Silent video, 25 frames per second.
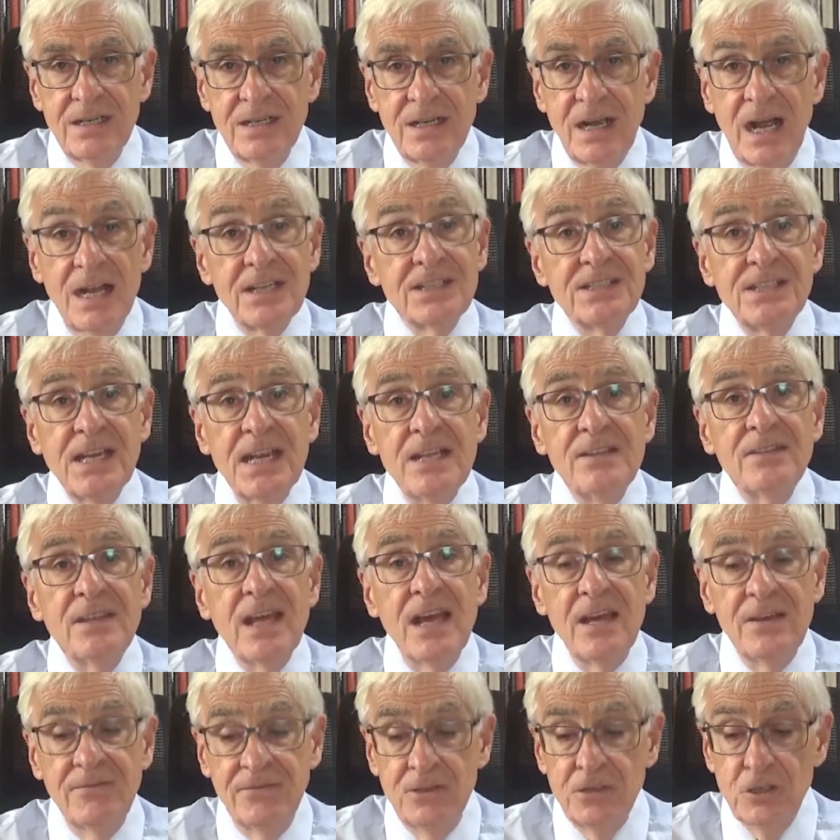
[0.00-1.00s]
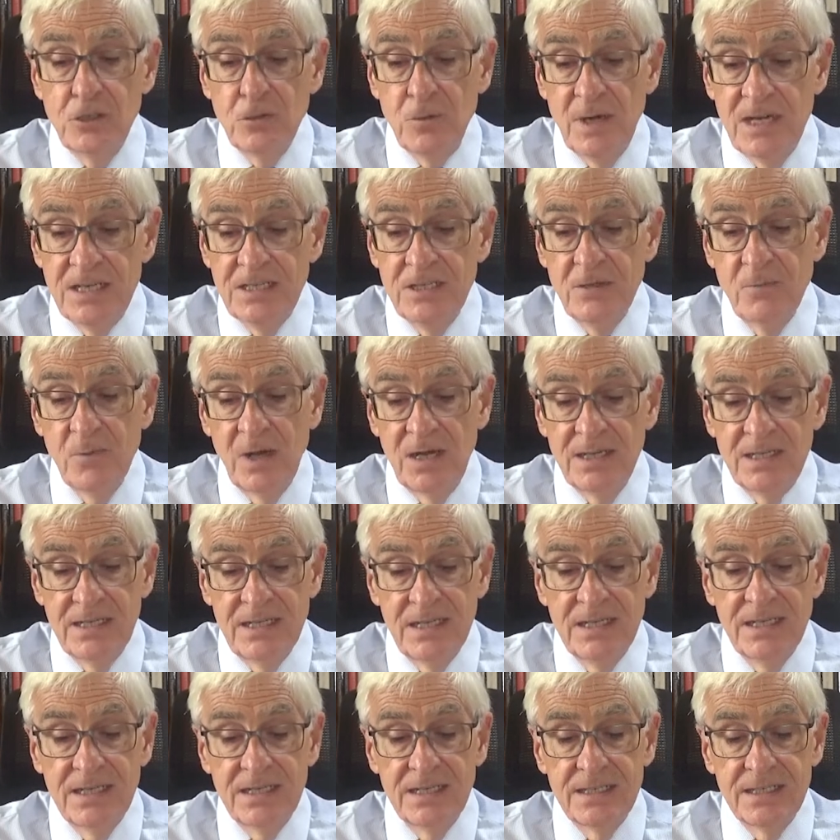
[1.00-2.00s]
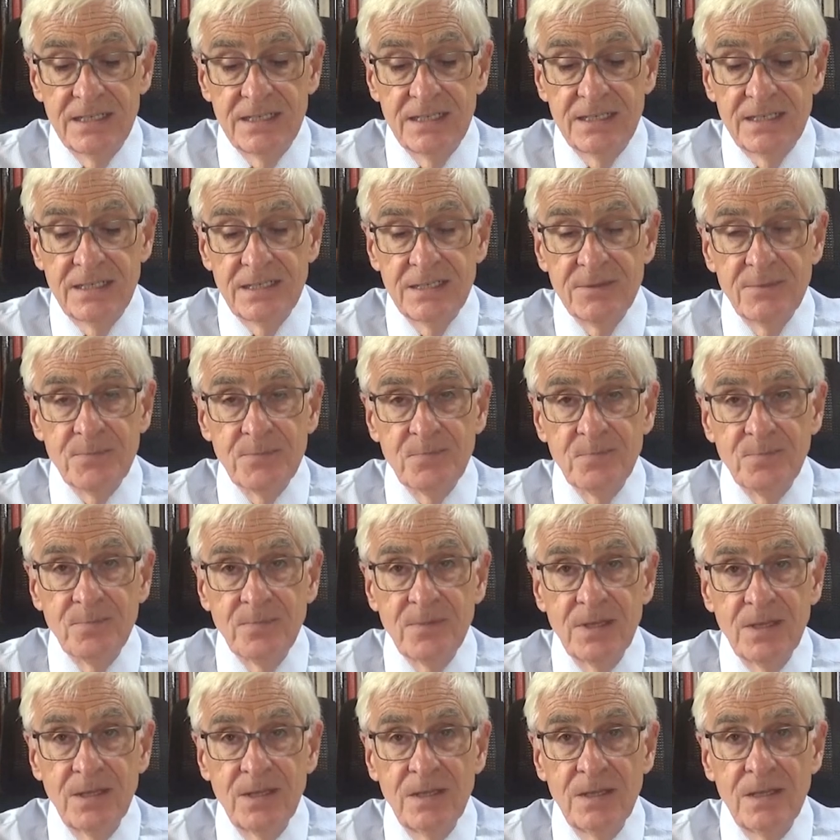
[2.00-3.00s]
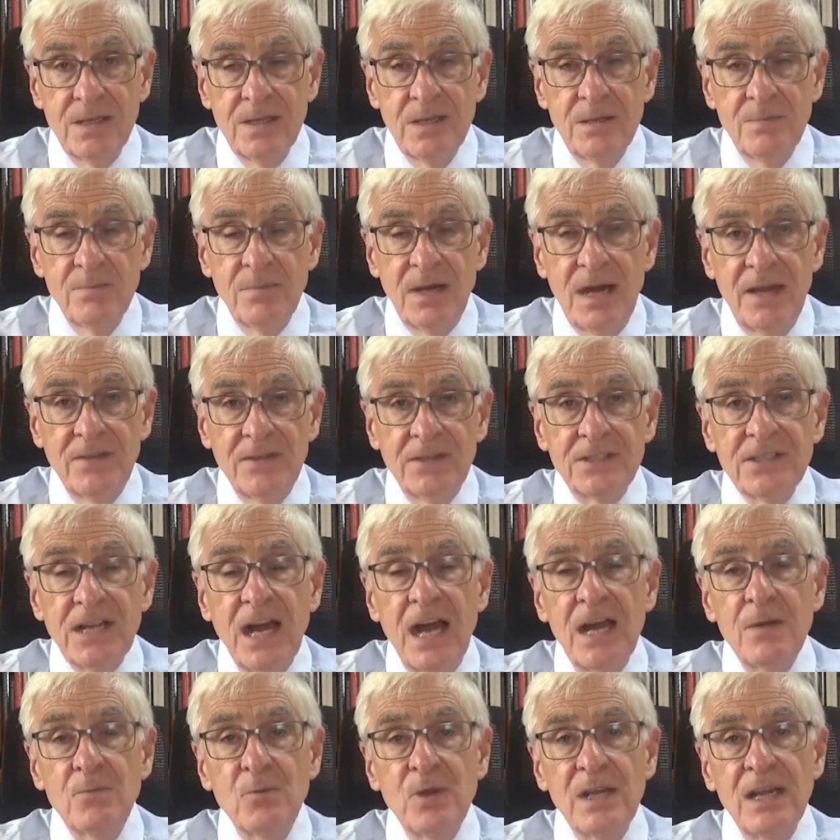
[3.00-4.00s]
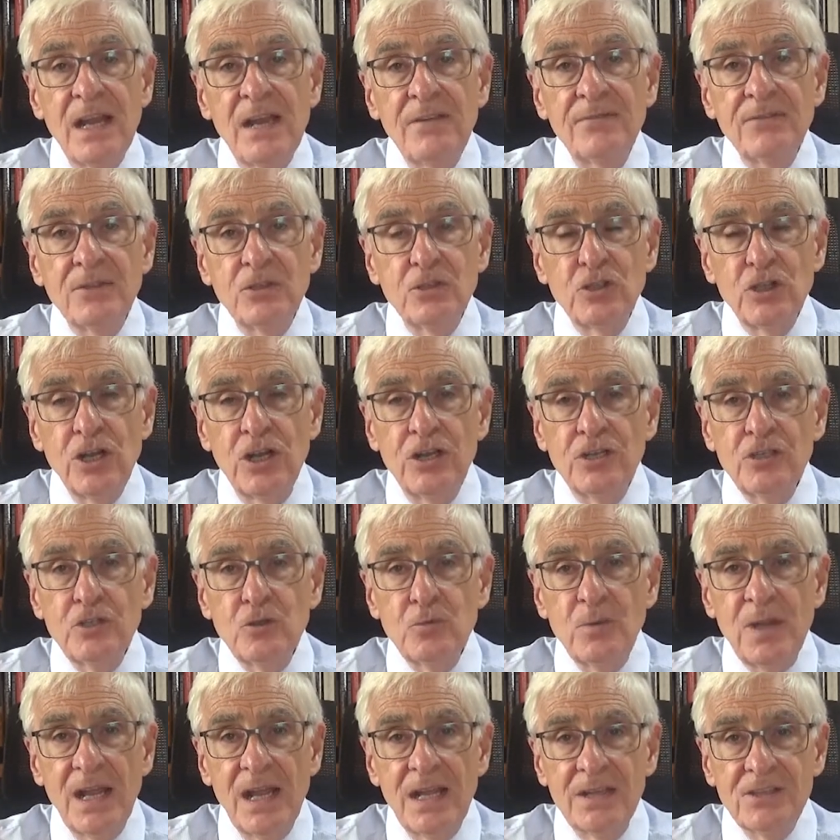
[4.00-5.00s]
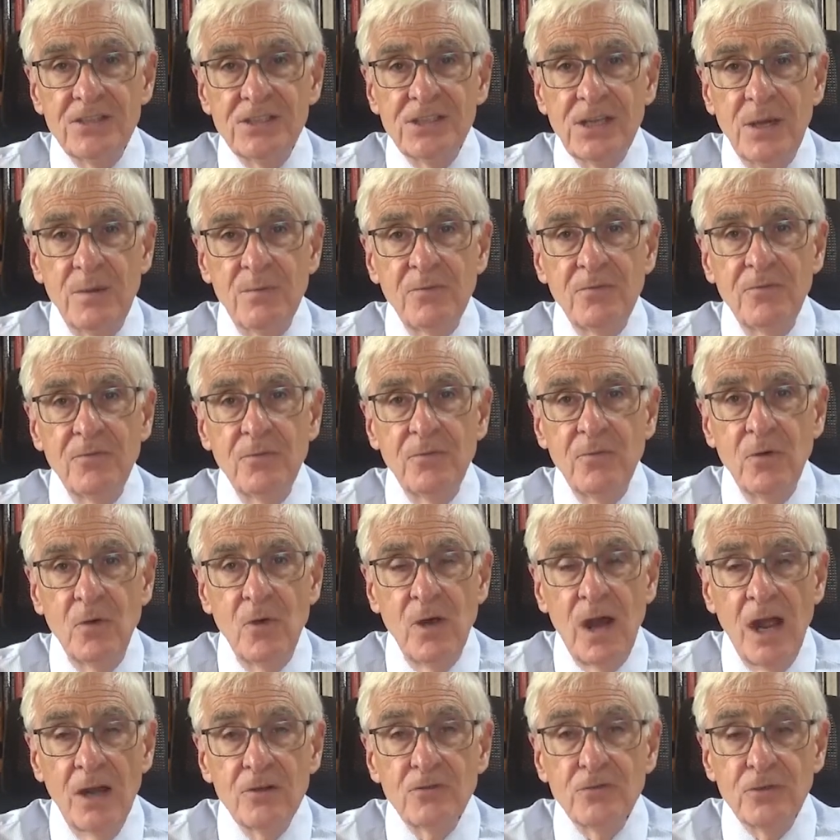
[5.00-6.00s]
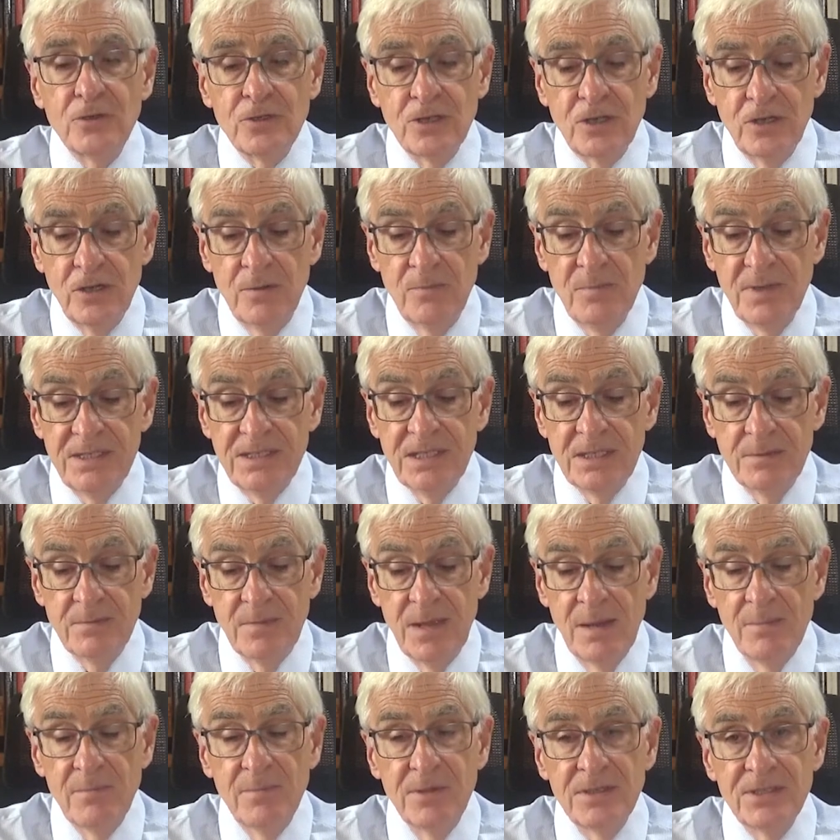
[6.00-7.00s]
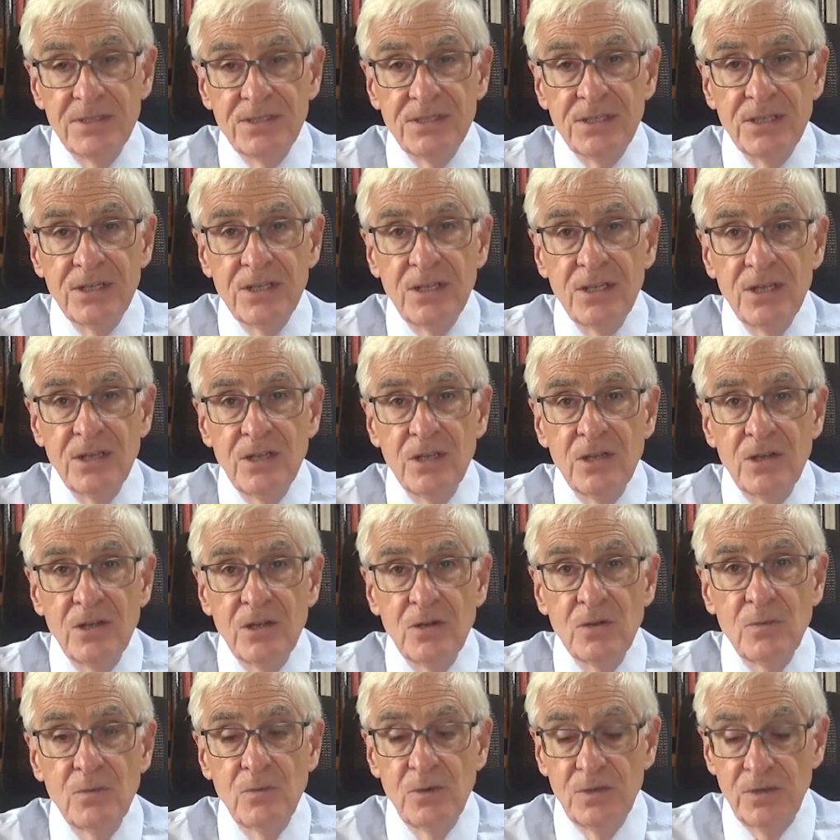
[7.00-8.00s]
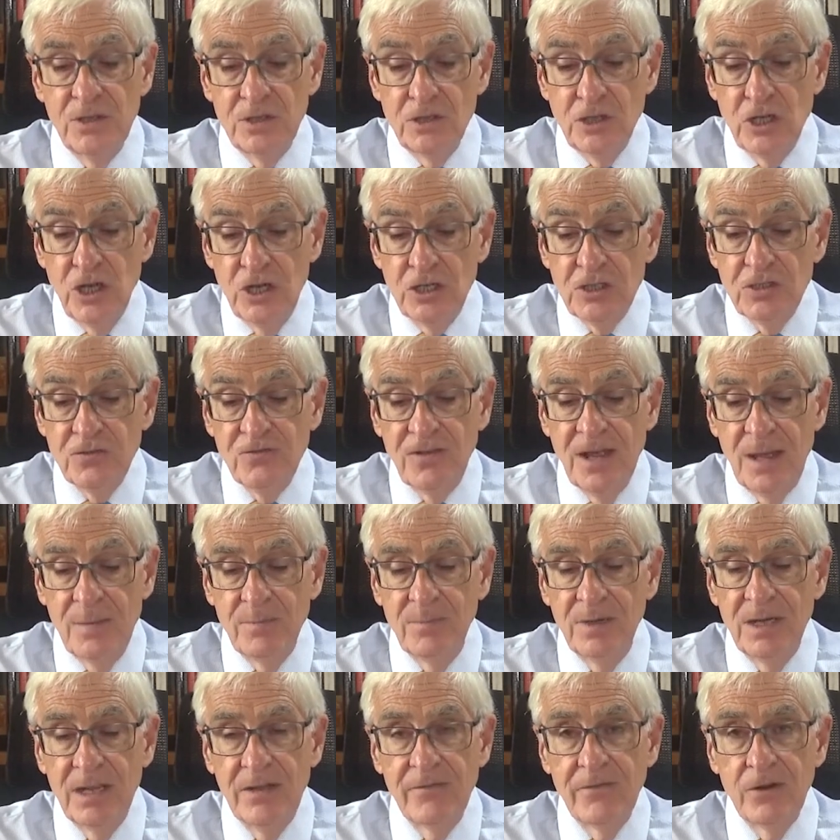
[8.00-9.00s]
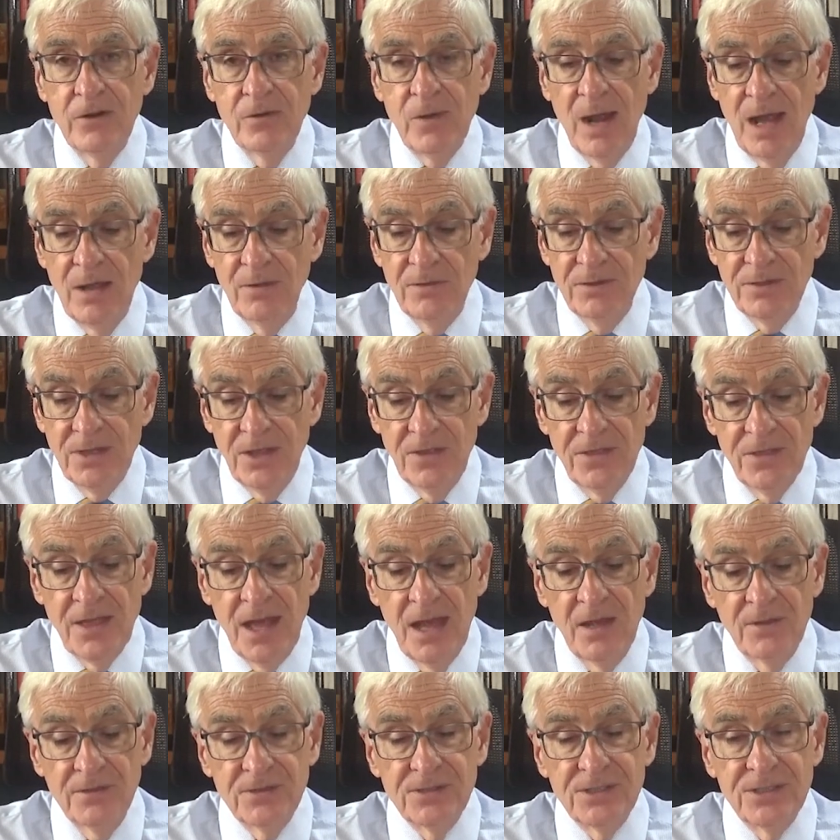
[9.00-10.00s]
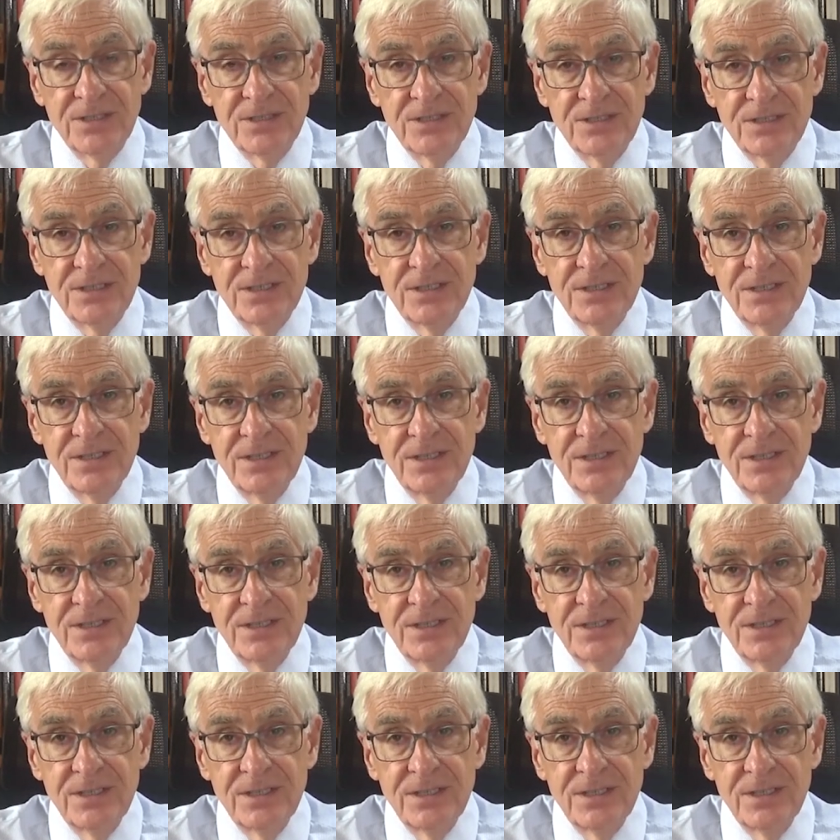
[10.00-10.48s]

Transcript: I stayed there for 21 years. By the time we left the church, we had some 400 committed members, with a church family of around 1,000.